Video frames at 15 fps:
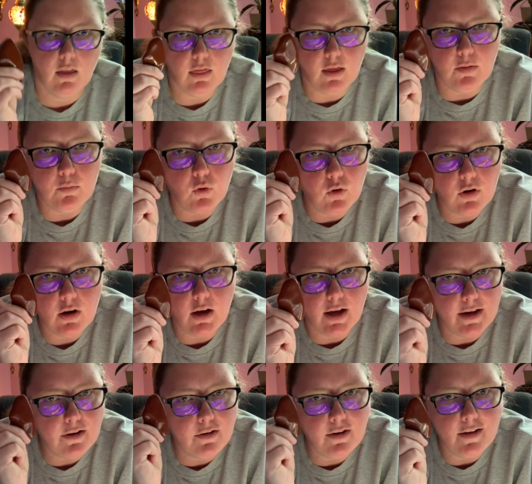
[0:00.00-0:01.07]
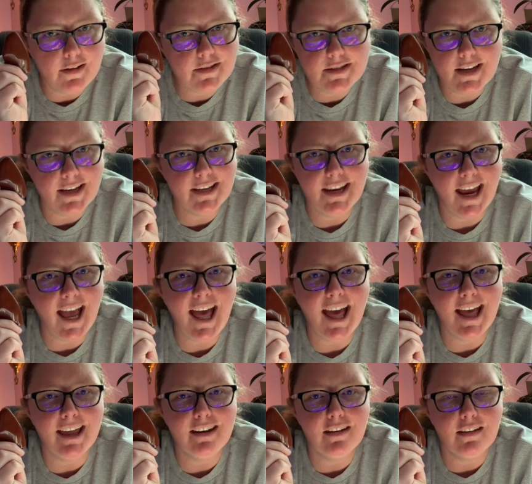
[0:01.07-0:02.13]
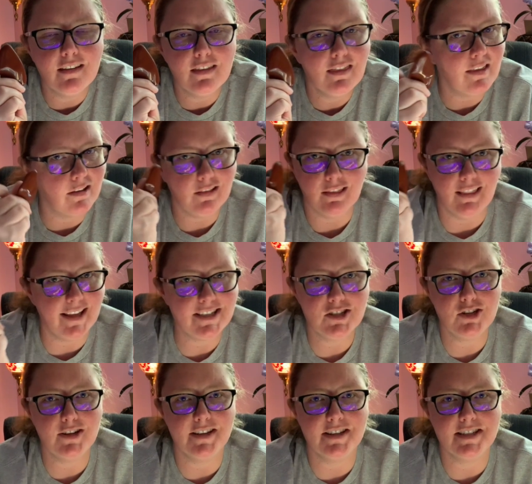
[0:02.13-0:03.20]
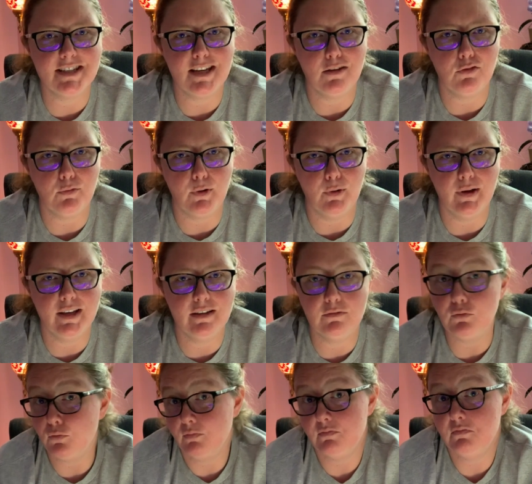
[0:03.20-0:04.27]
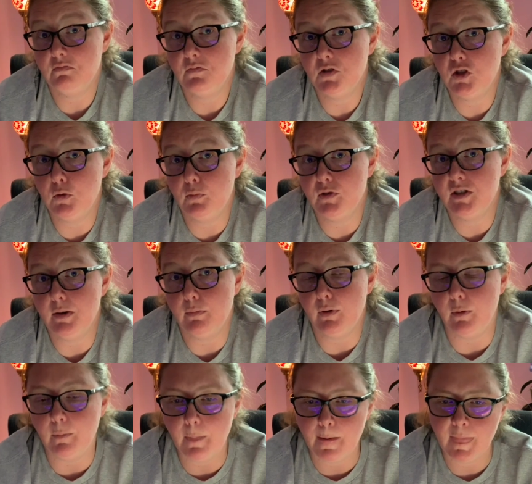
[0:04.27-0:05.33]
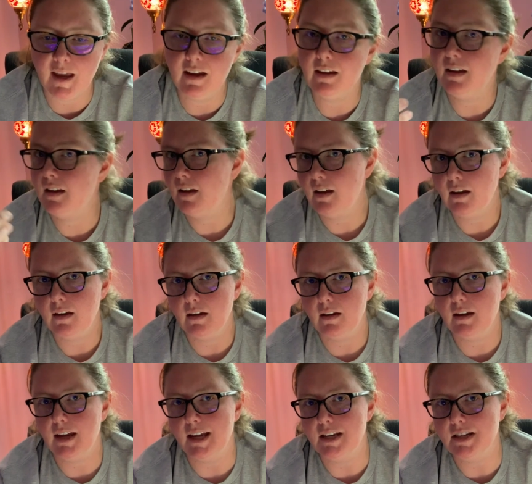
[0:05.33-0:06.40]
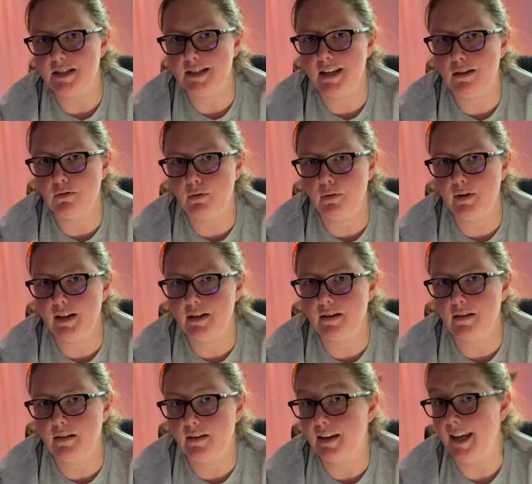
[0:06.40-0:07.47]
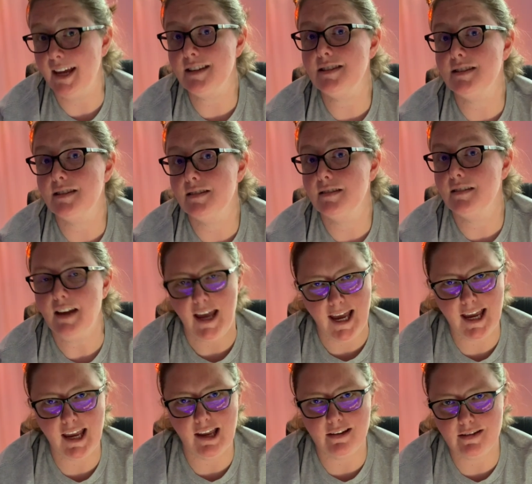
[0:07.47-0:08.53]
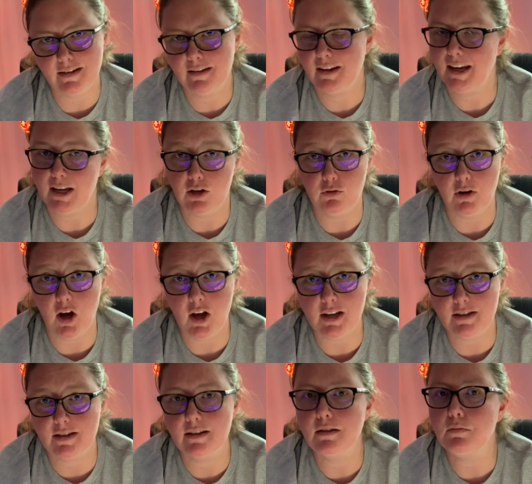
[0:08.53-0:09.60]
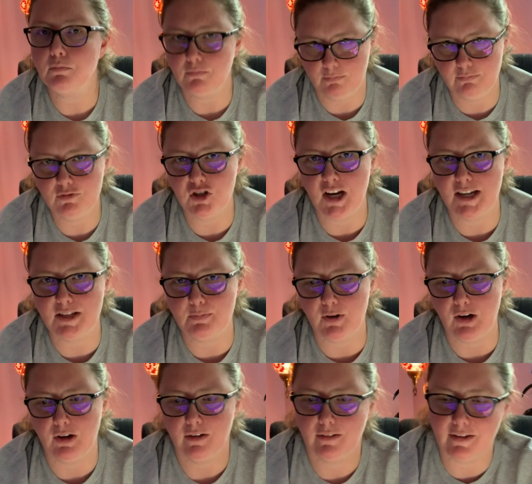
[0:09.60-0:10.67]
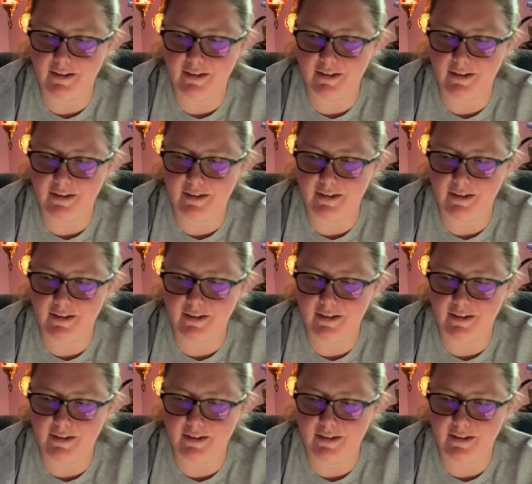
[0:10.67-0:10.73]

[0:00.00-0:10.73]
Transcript: more iron oxide you add, the less you can see through it. Super simple. Can you see through it? Yes. Agate. Can you not? Jasper.